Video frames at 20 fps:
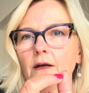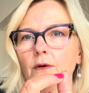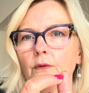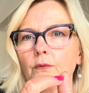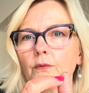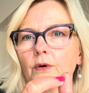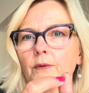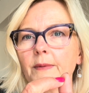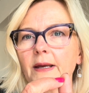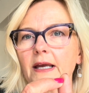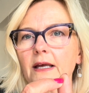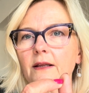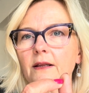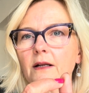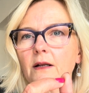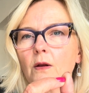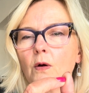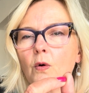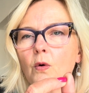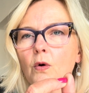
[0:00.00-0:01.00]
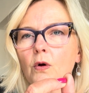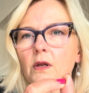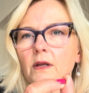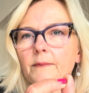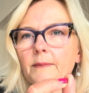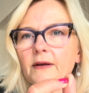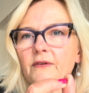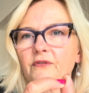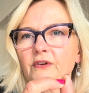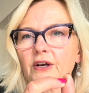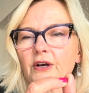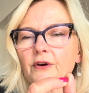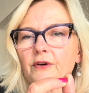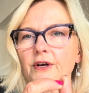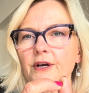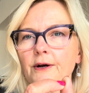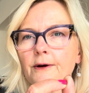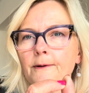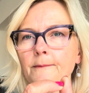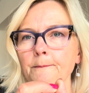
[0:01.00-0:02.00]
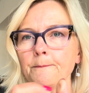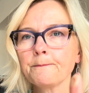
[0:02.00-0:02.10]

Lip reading: will make a little hole in my finger here.